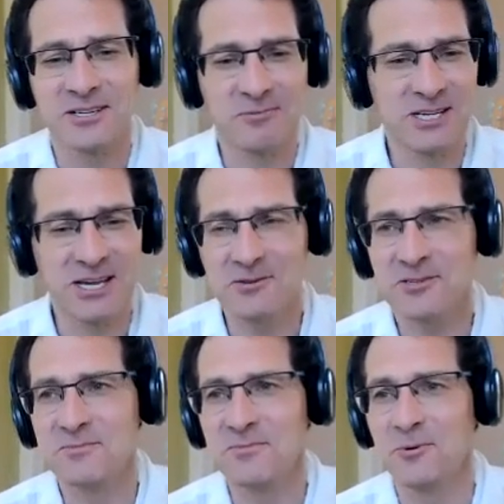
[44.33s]
We
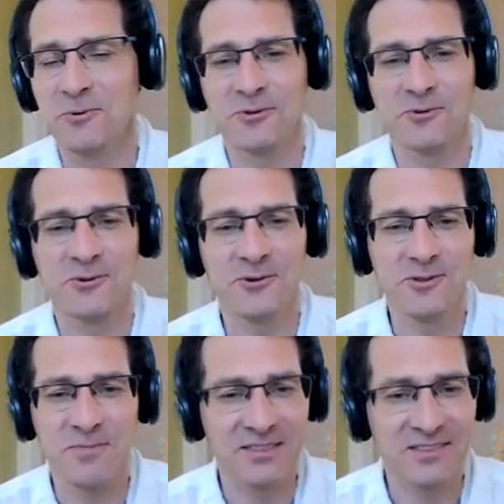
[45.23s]
coach them all through
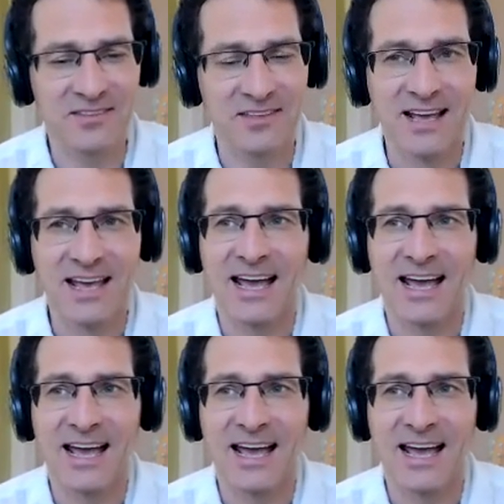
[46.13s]
the month.